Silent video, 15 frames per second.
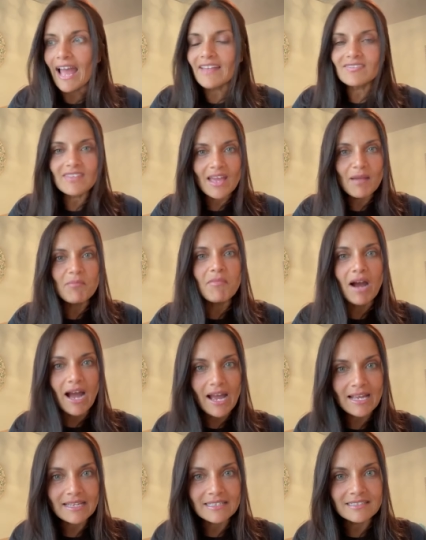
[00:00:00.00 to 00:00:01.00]
And their
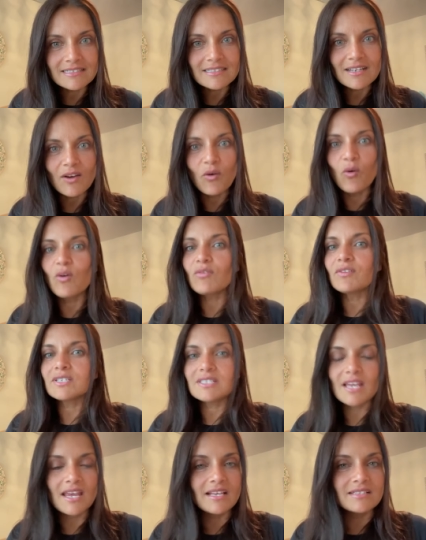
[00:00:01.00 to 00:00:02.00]
mind
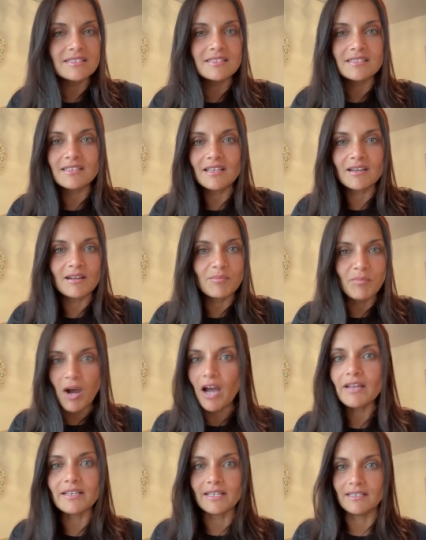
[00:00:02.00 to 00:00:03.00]
overtakes the
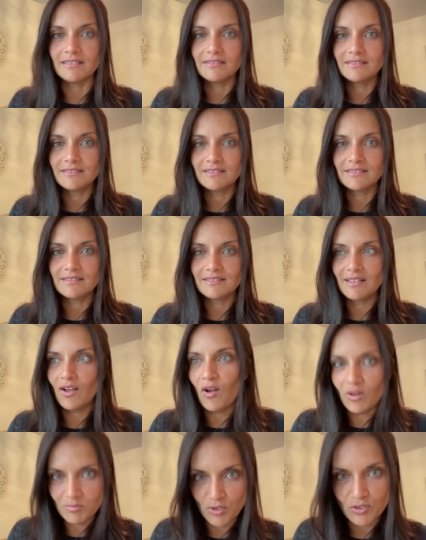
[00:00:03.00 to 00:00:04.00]
body
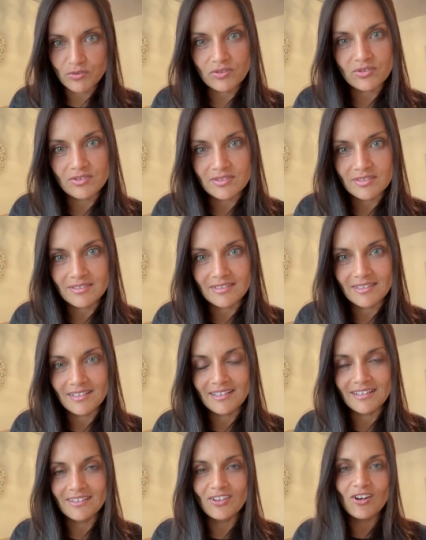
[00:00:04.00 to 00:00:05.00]
almost.
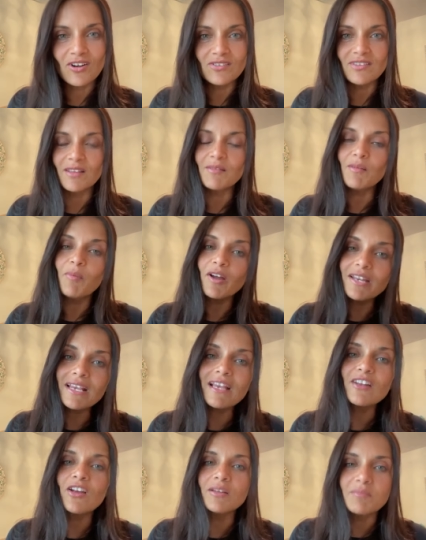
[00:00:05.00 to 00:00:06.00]
You know, the, the
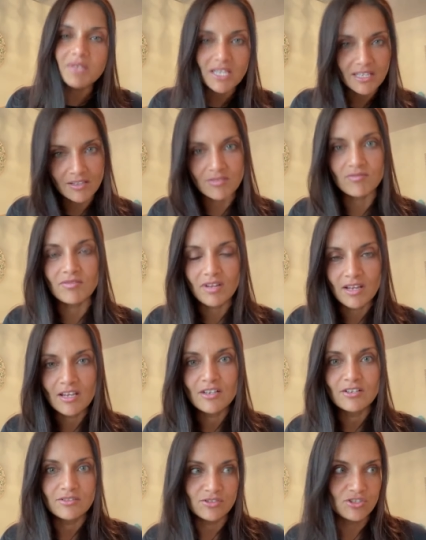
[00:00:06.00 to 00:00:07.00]
body cannot be in
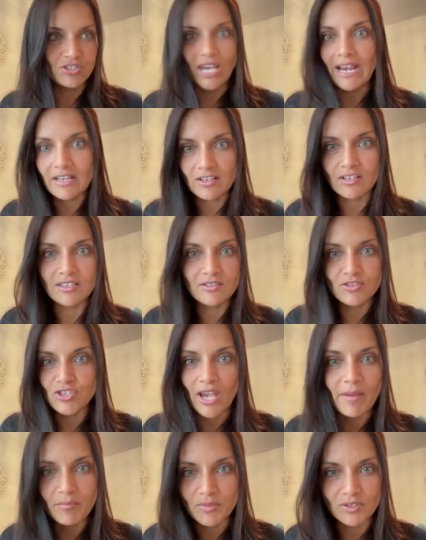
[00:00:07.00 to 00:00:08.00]
shack in
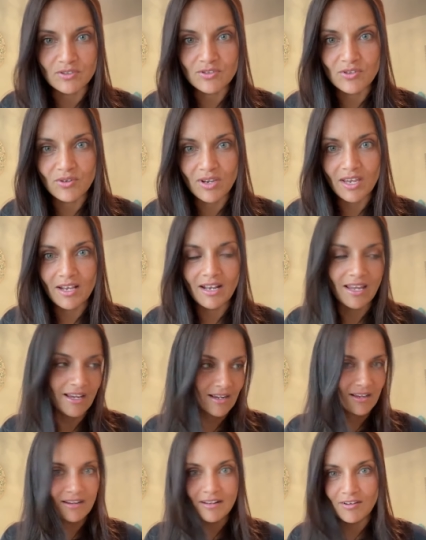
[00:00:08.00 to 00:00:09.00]
shambles, okay,
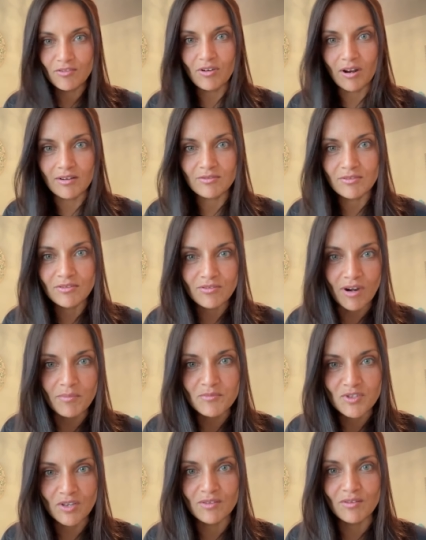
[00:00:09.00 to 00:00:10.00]
like cr
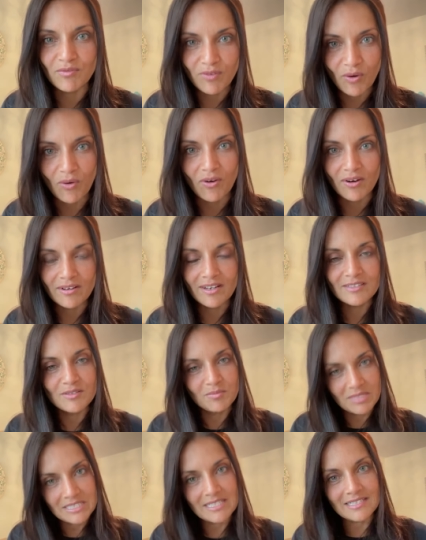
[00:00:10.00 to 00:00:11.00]
crumbs on the floor. It
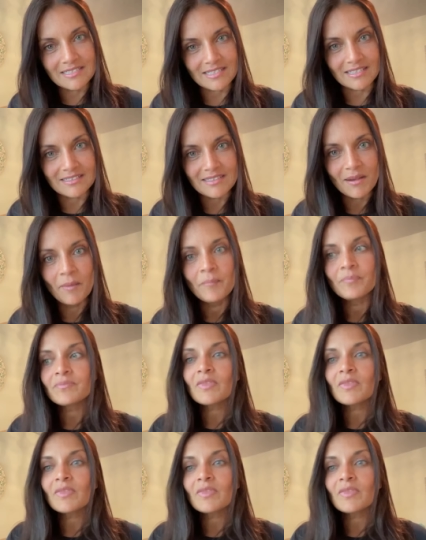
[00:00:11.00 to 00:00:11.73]
has to be decent.